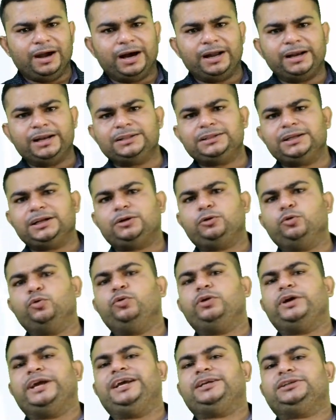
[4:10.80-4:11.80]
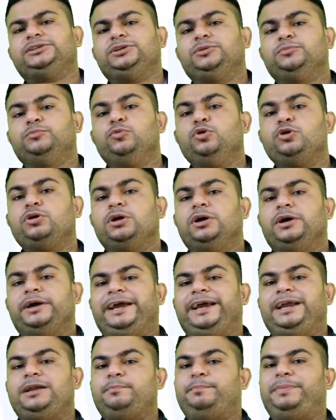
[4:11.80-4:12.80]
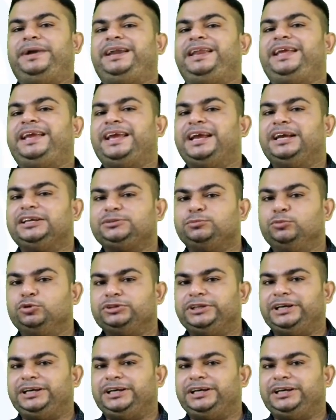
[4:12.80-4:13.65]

Another 2 cash book and petty cash book,